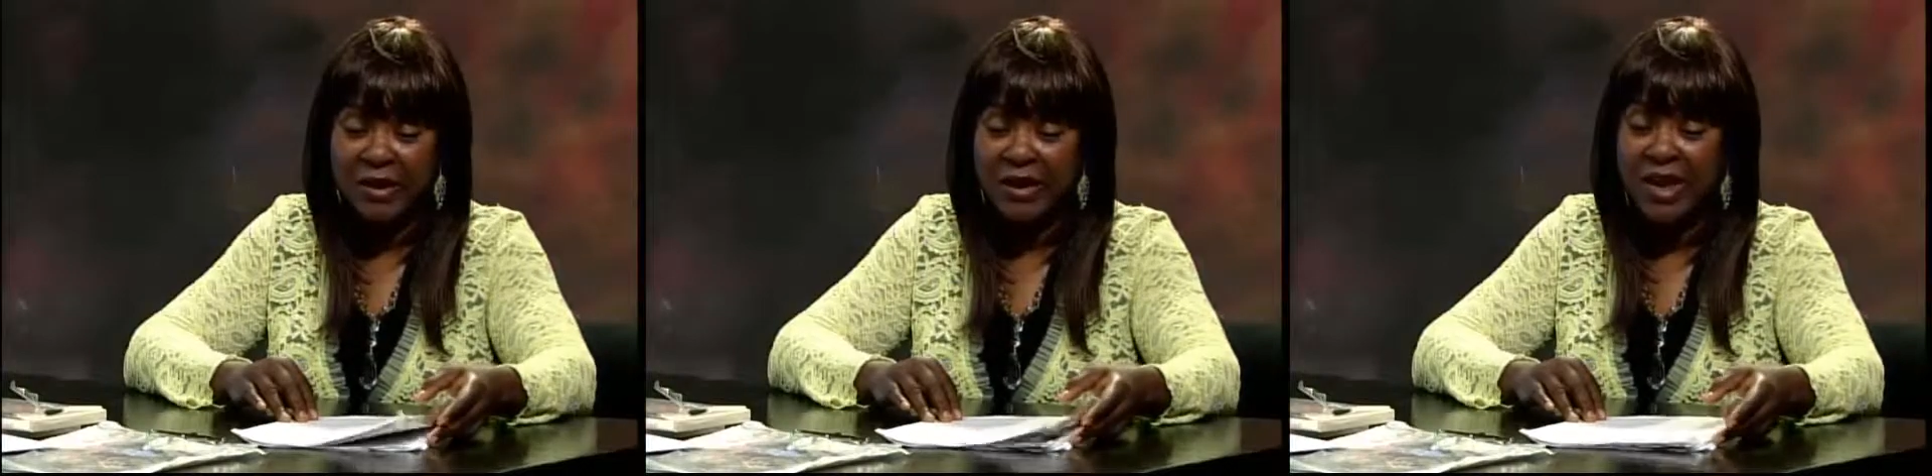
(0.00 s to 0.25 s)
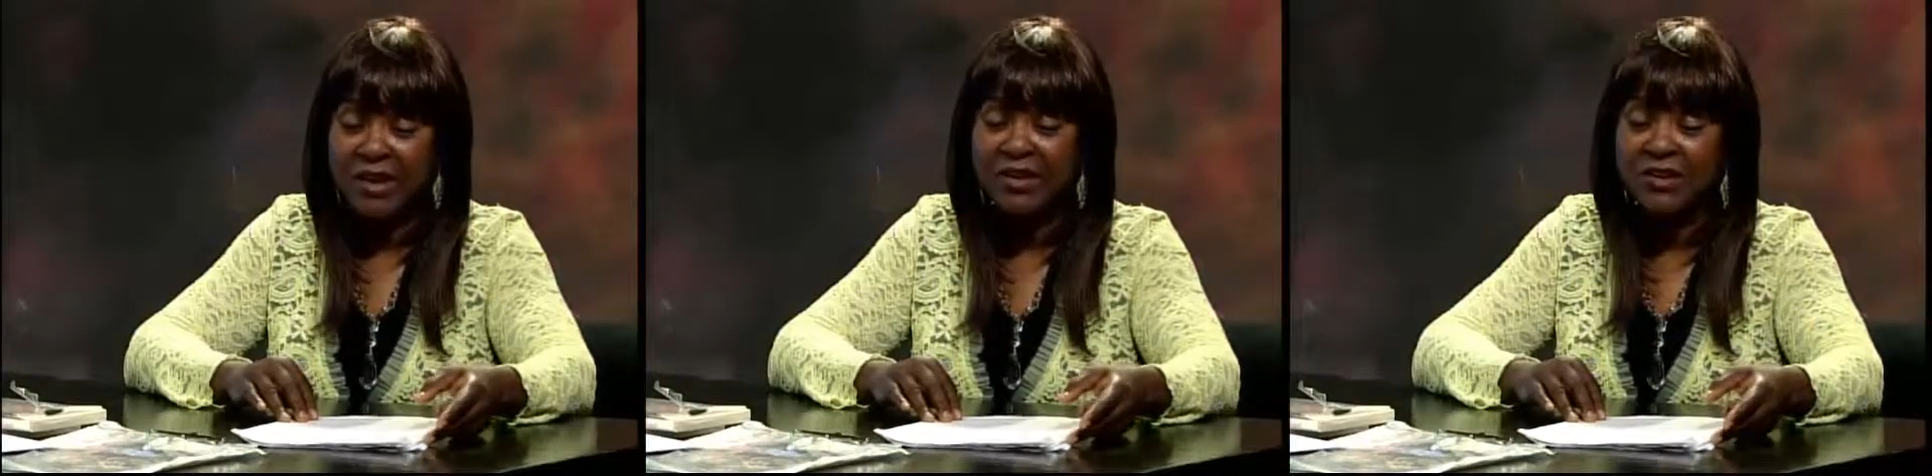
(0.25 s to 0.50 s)

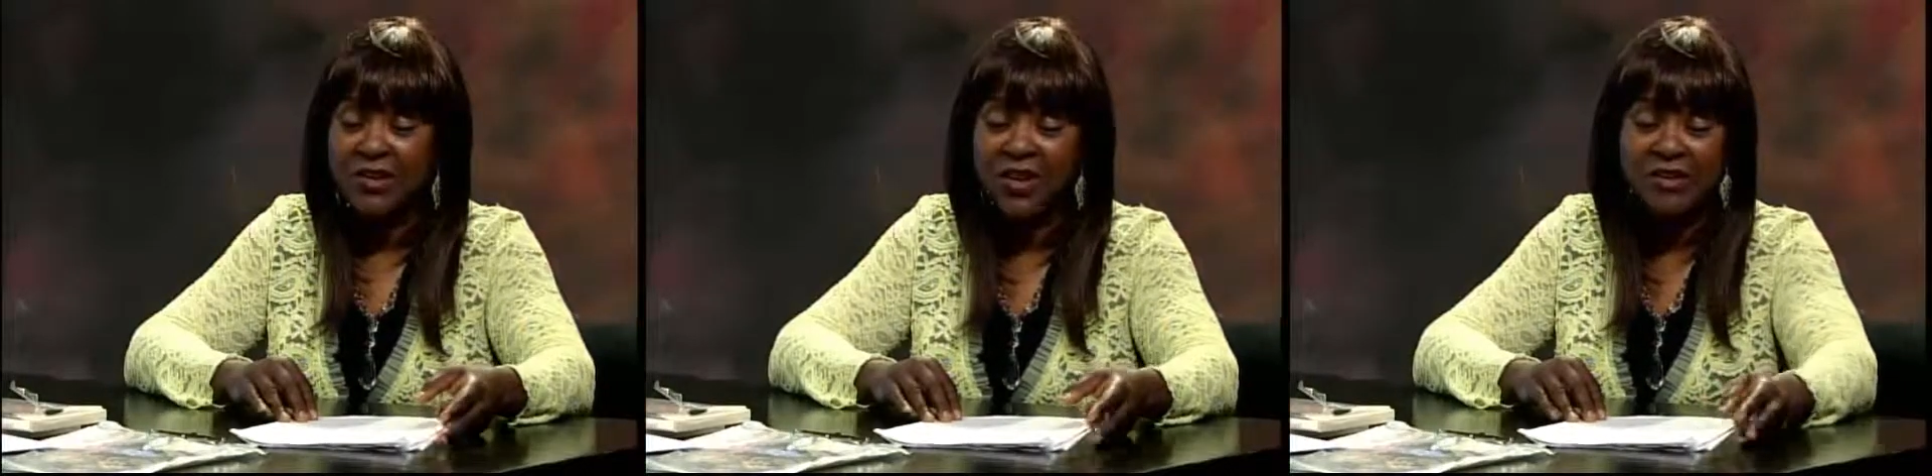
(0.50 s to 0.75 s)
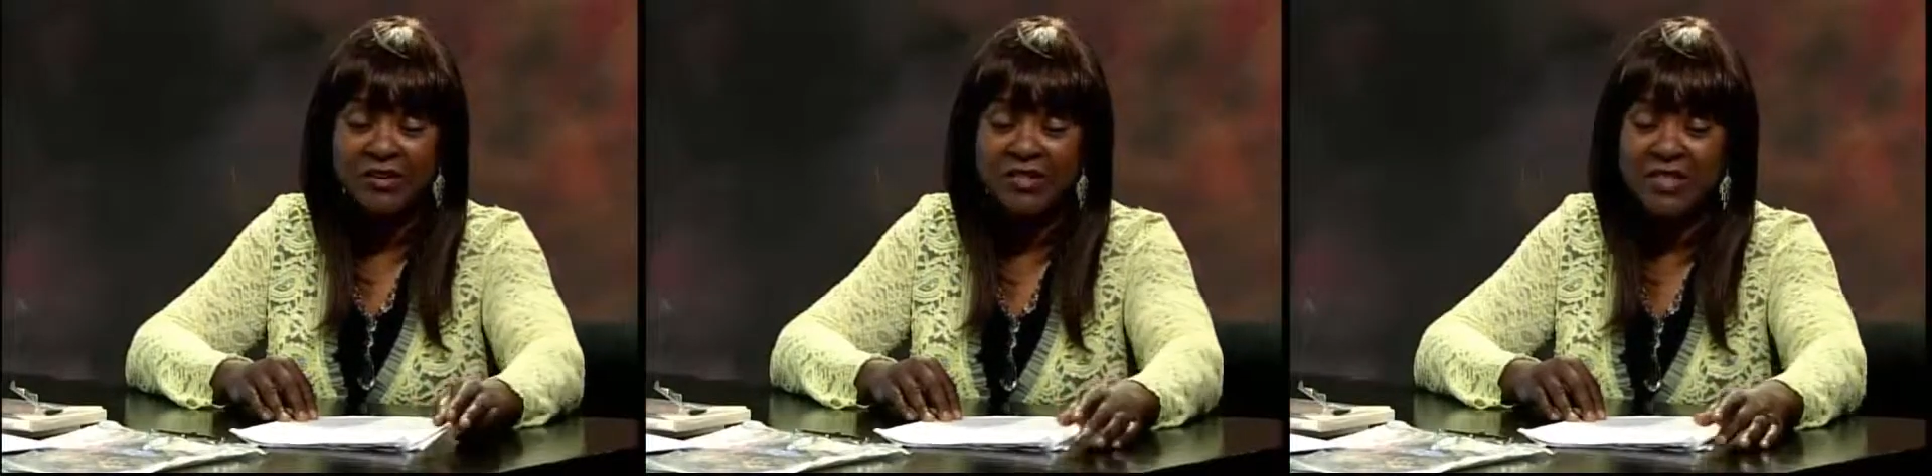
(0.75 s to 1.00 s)
and I could
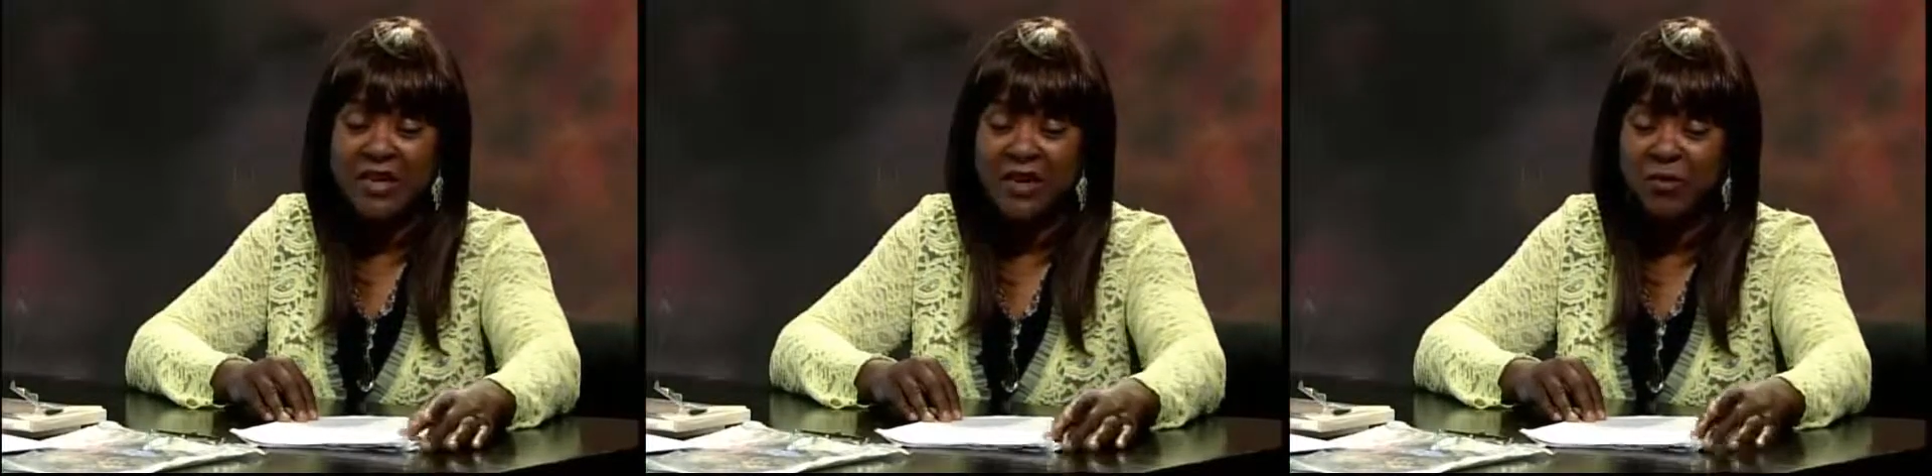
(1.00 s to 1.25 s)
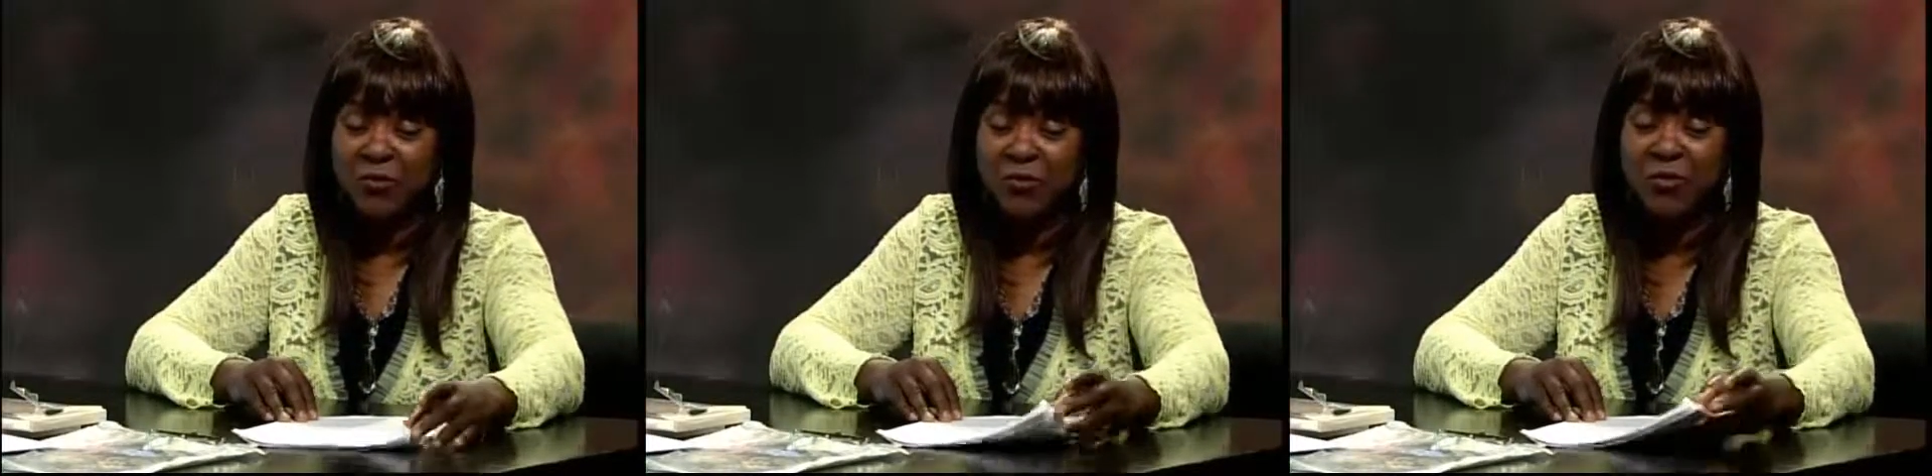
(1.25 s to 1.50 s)
talk to them